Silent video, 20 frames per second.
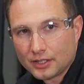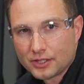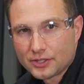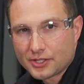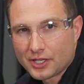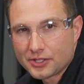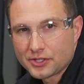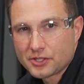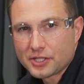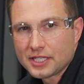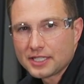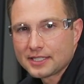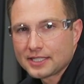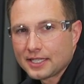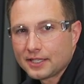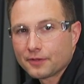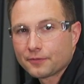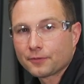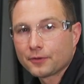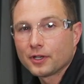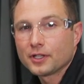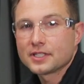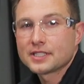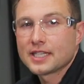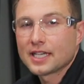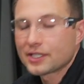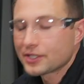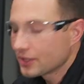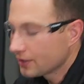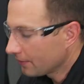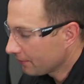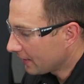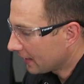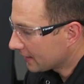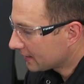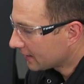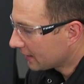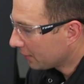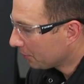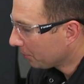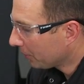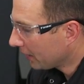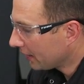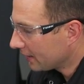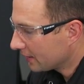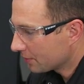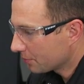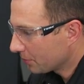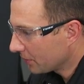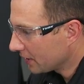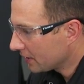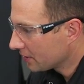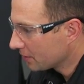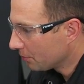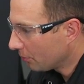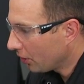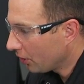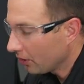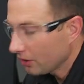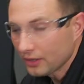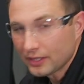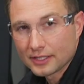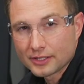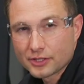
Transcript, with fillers: So as you can see, the front section of that skid plate is pretty small.